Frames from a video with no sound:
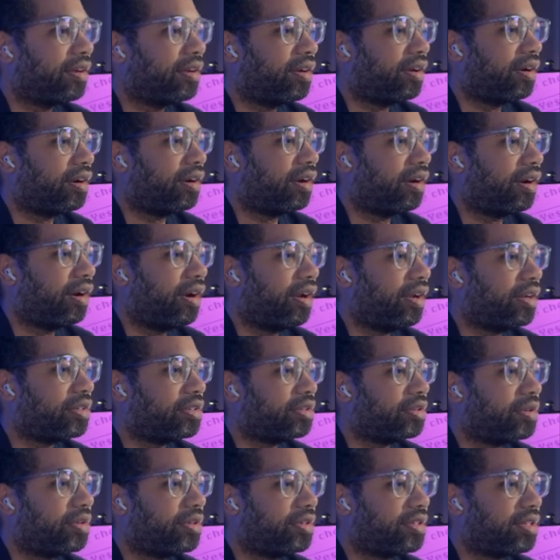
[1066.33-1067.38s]
Our
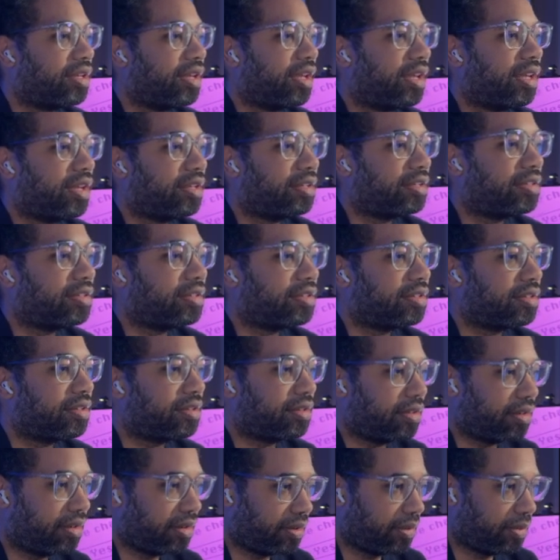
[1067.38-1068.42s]
actual test,
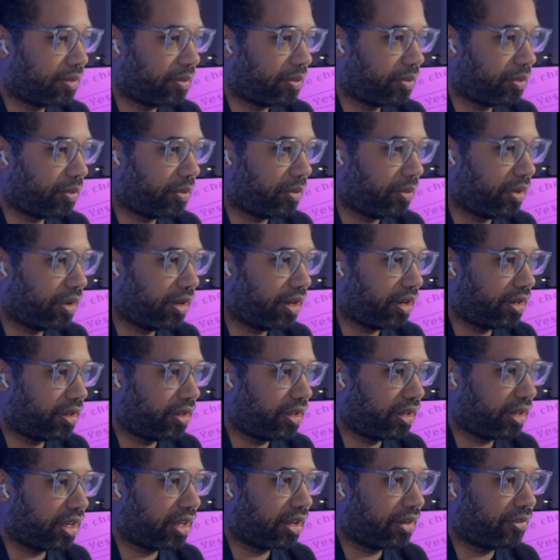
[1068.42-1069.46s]
we're
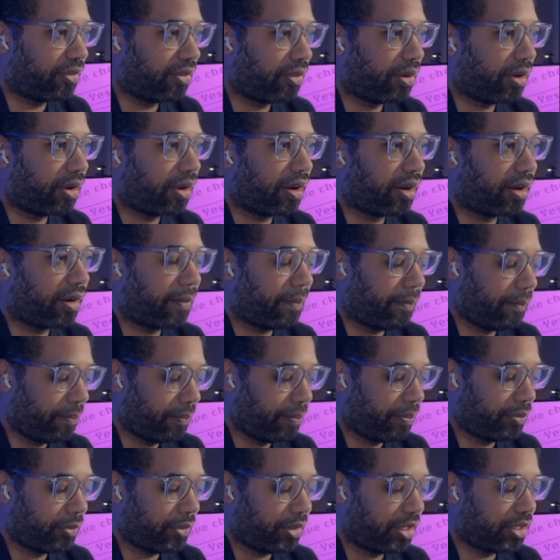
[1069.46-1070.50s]
looking for
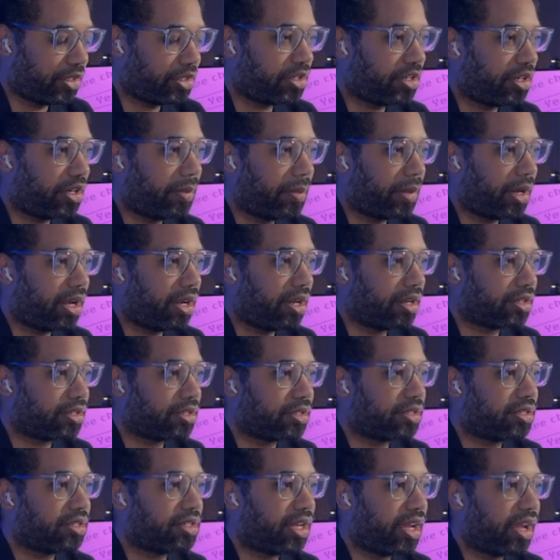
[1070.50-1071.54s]

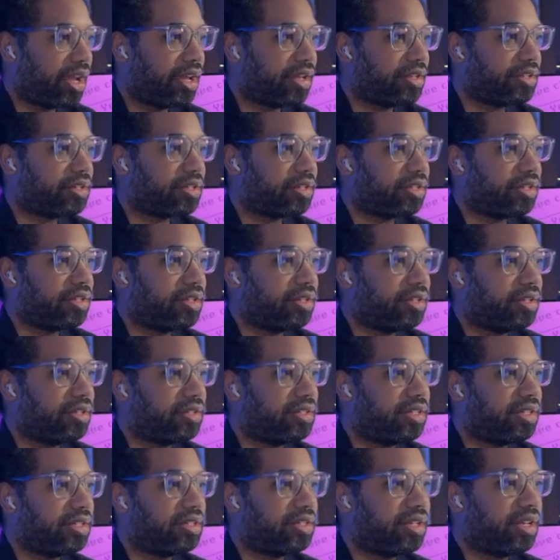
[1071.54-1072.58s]
EngineerBox task
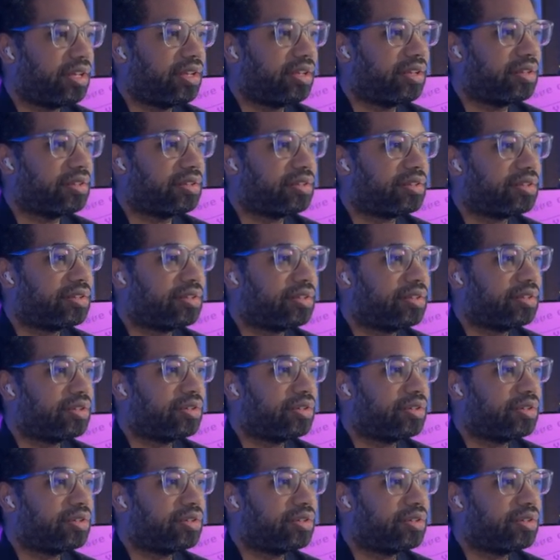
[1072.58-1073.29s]
details